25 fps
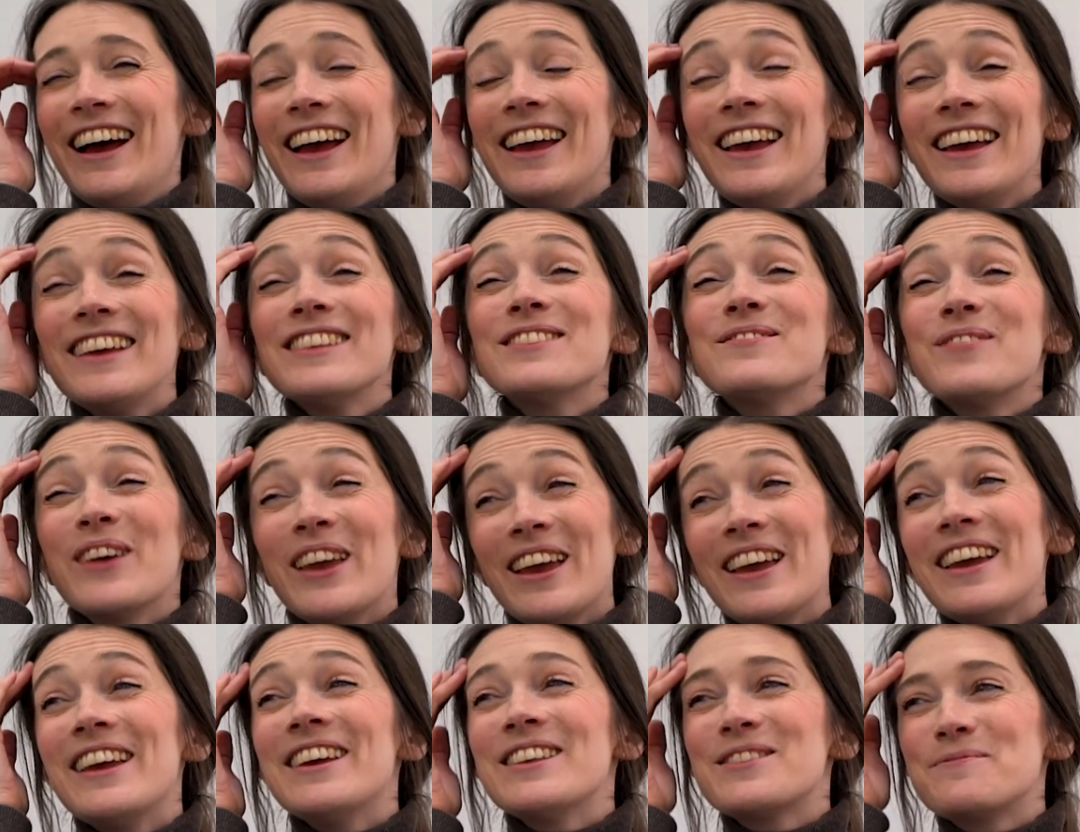
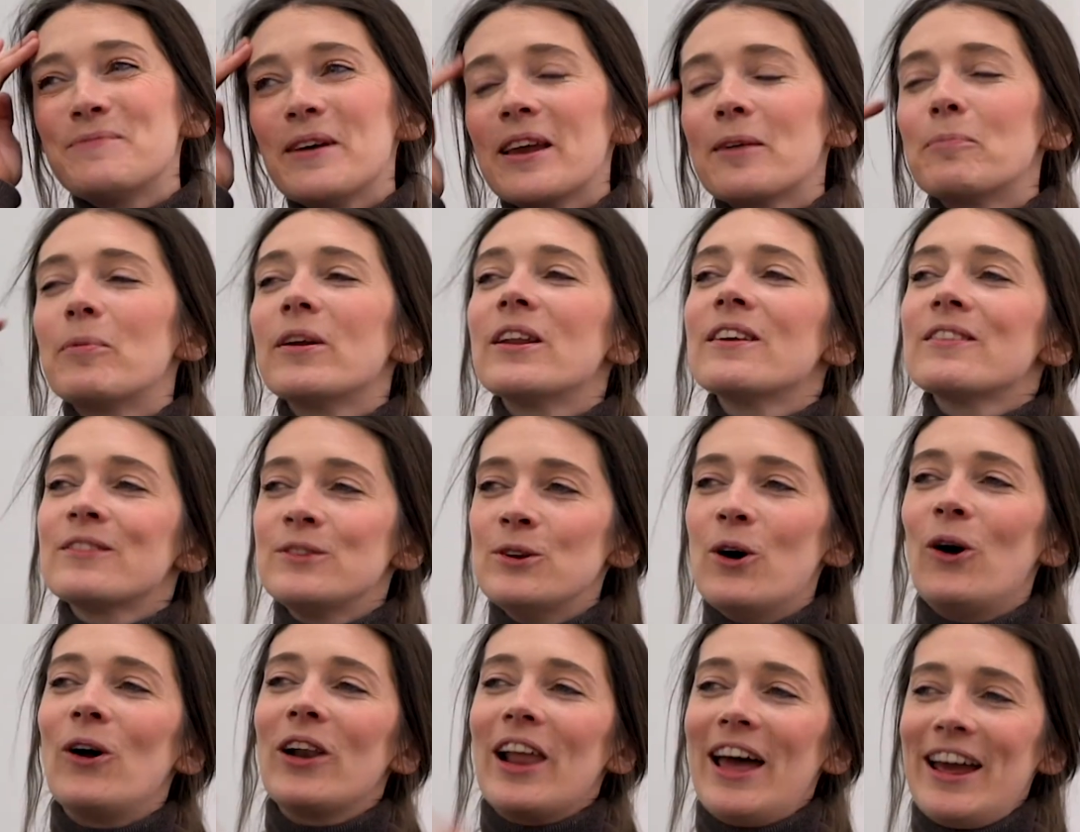It is big, but it's
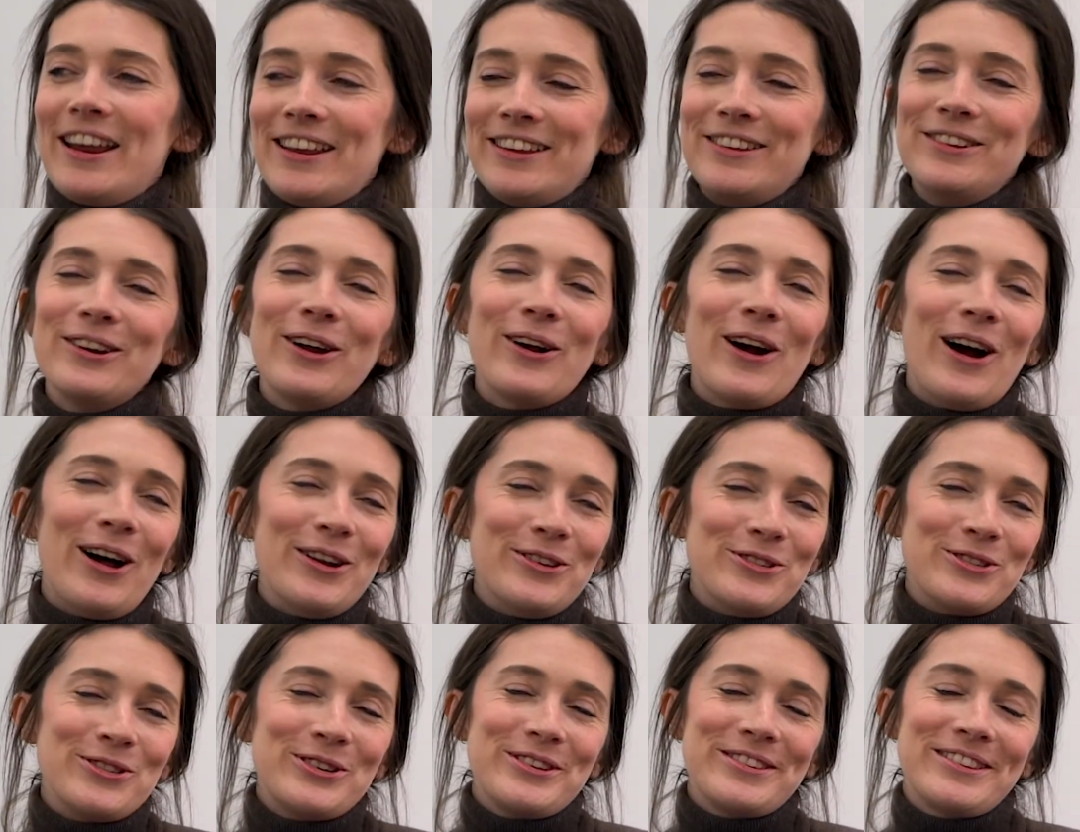not like,
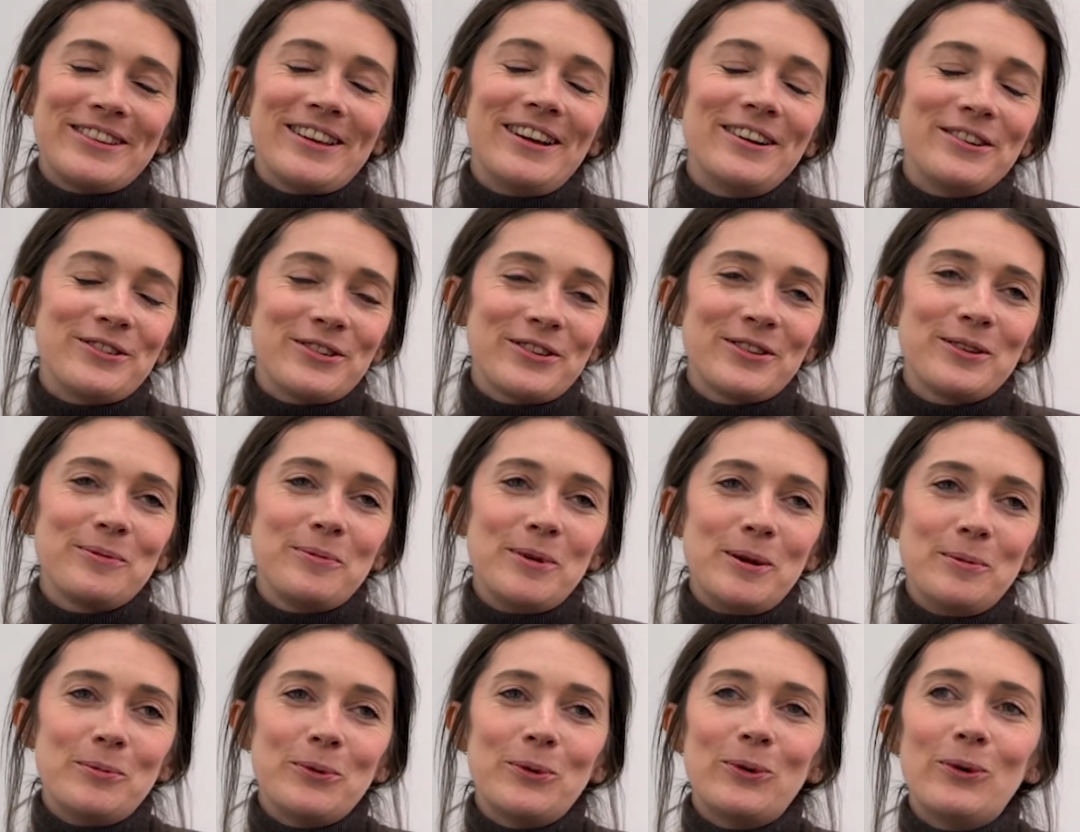hundreds of
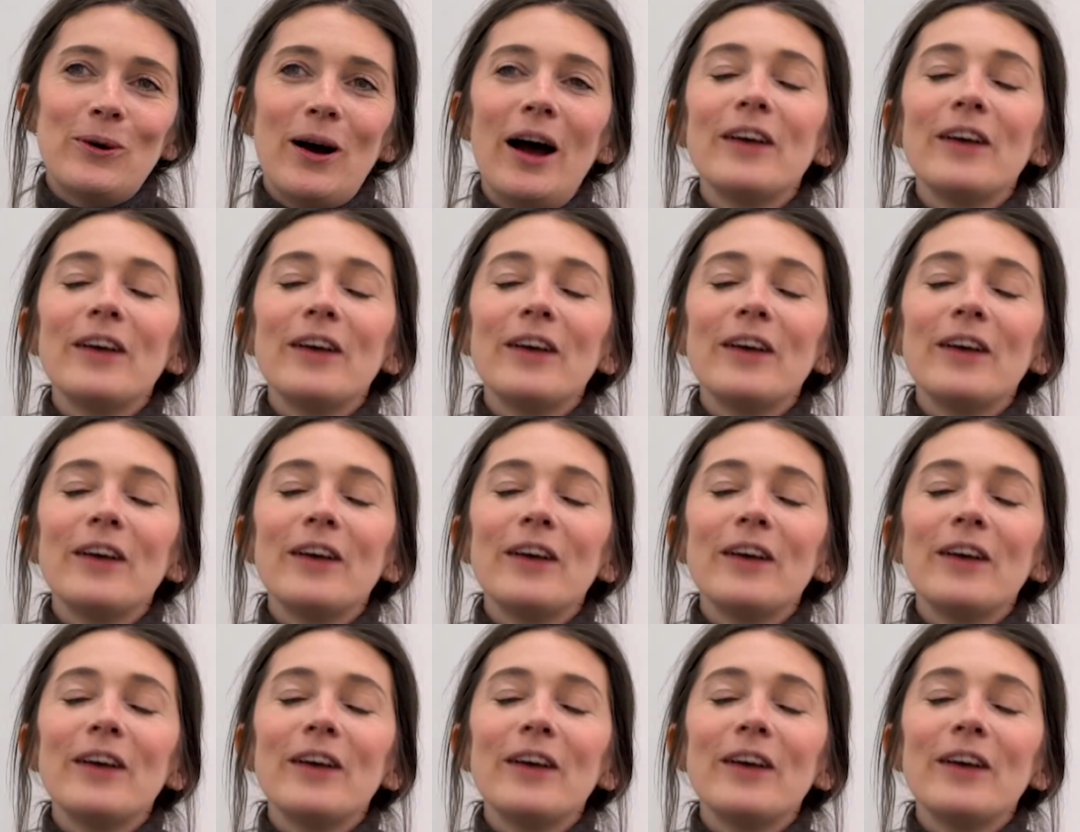people.